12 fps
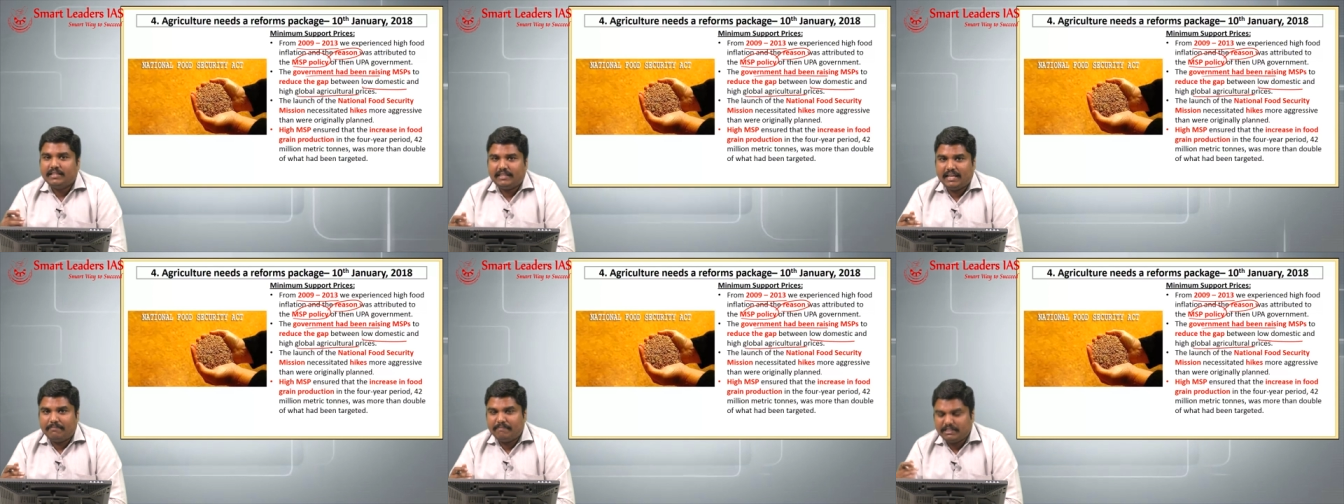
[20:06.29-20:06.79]

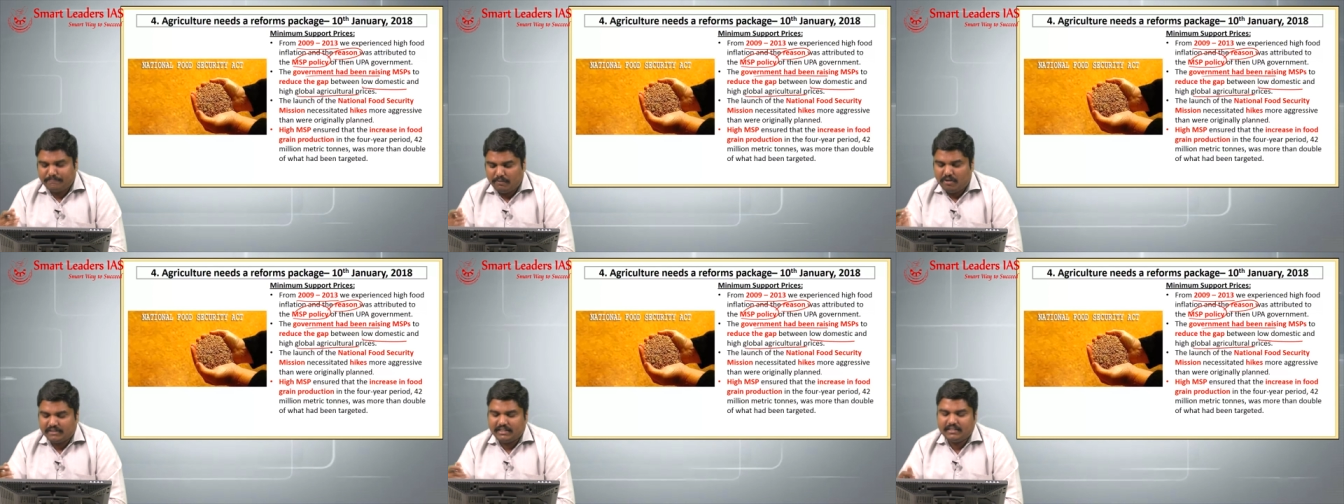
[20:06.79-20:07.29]
the MSP
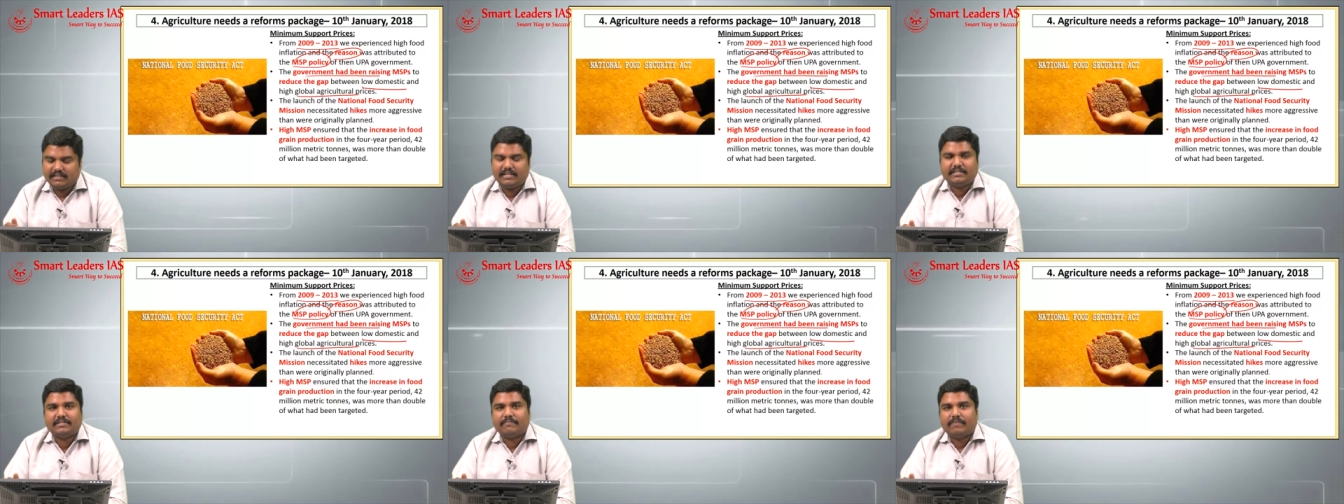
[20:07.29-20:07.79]
was
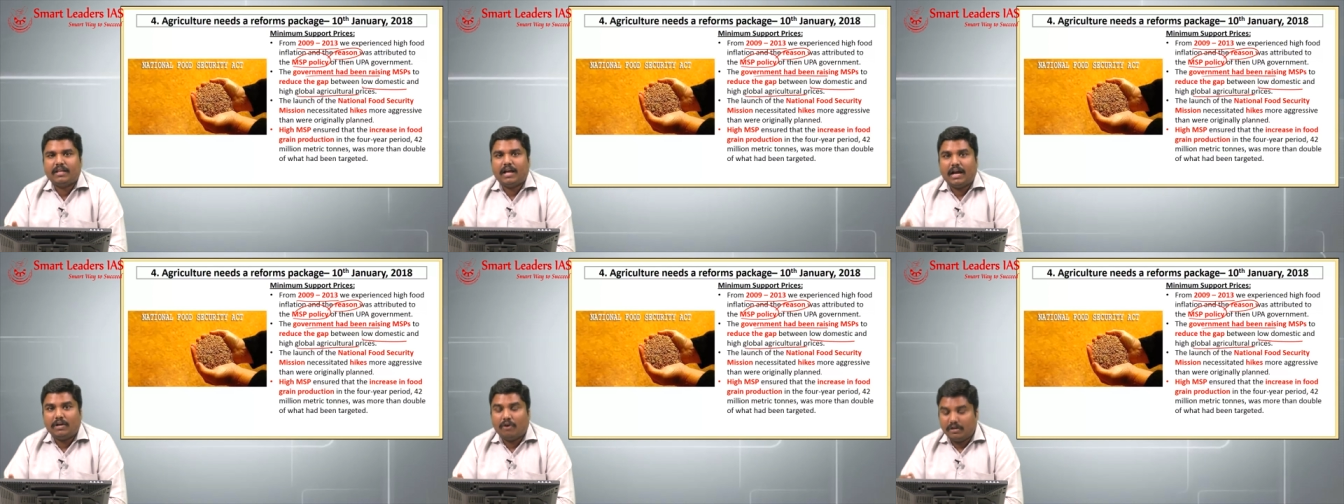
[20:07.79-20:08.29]
increased
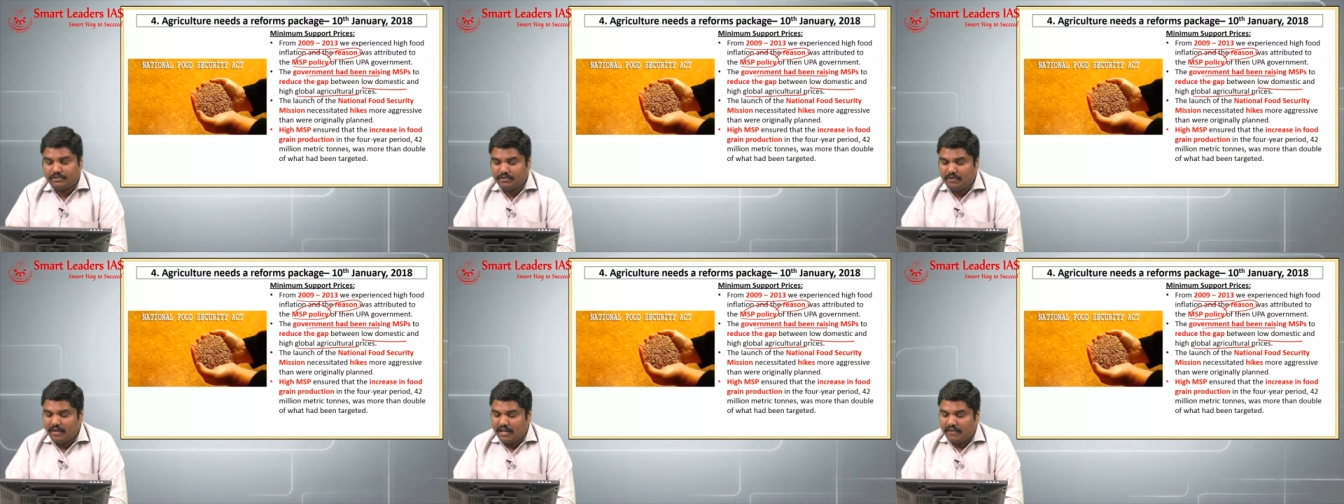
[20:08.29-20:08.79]
and
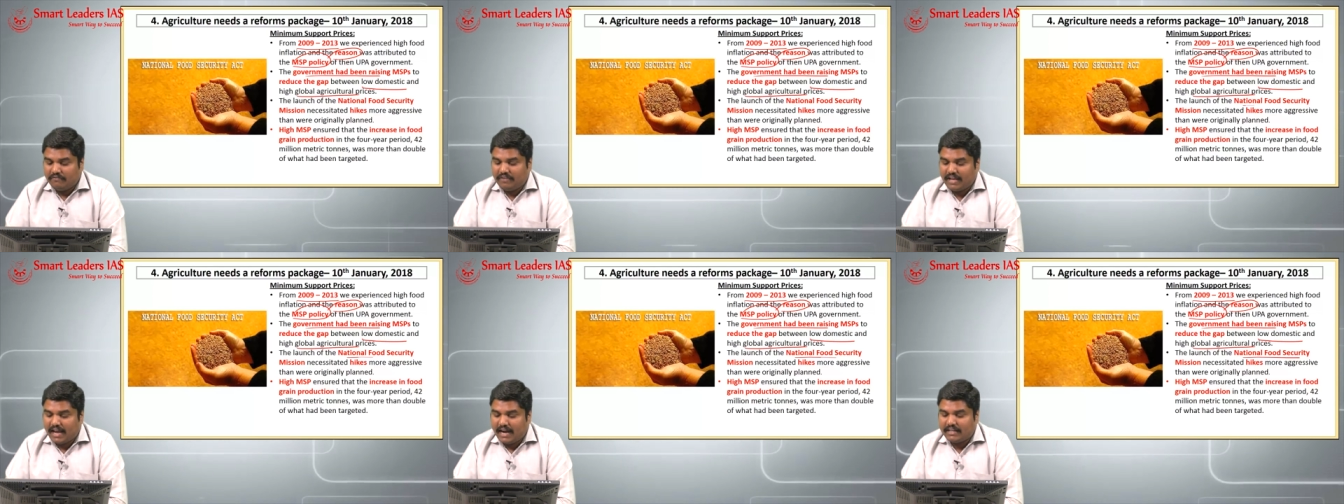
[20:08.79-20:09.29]
also we
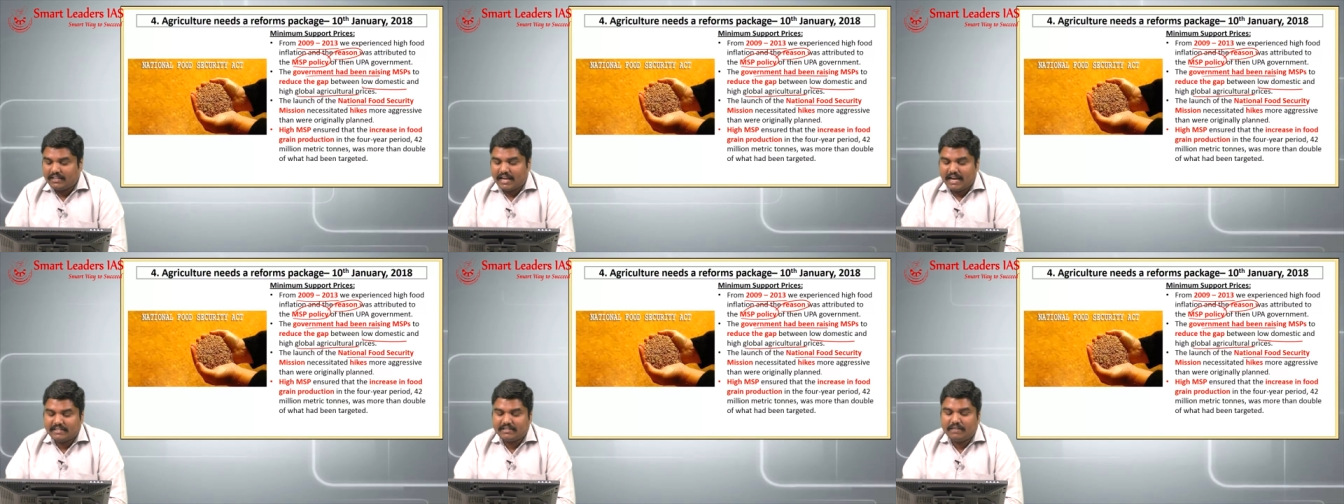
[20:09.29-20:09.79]
had
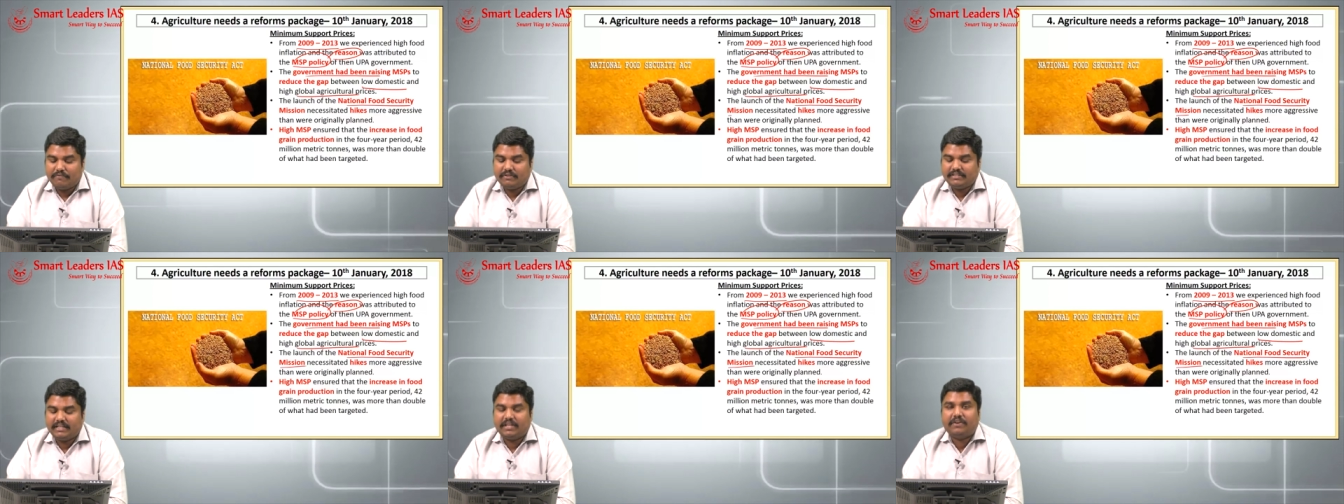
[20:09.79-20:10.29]
National Food
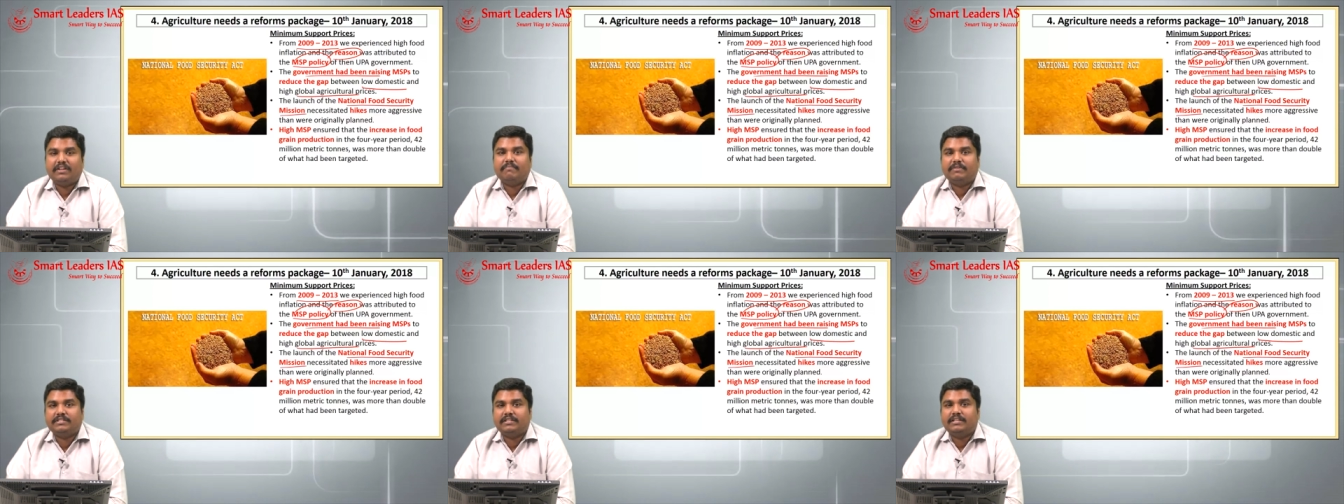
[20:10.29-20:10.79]
Security
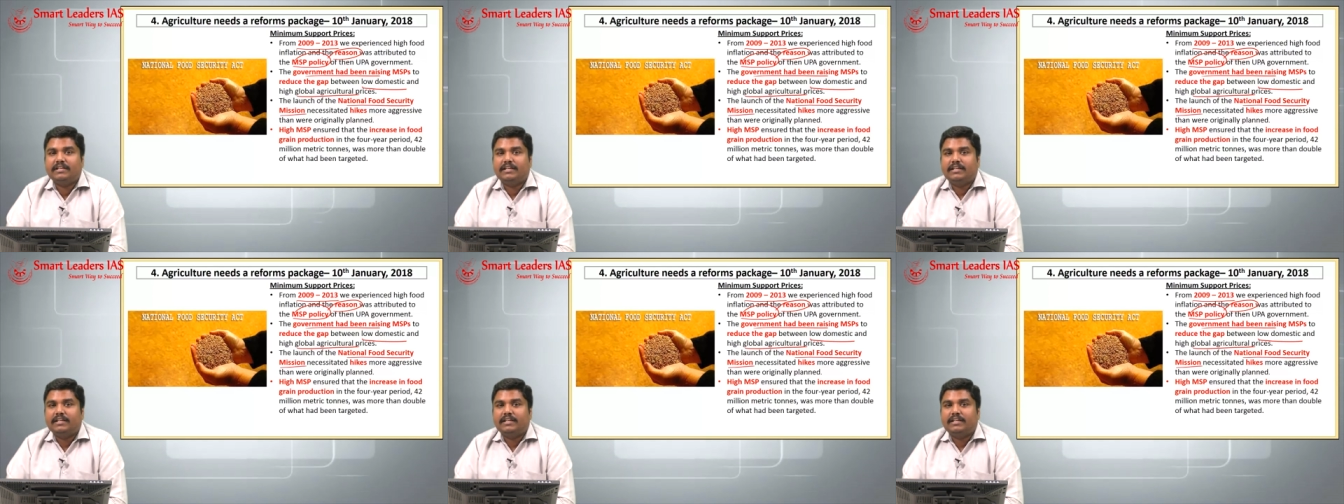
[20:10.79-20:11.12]
Mission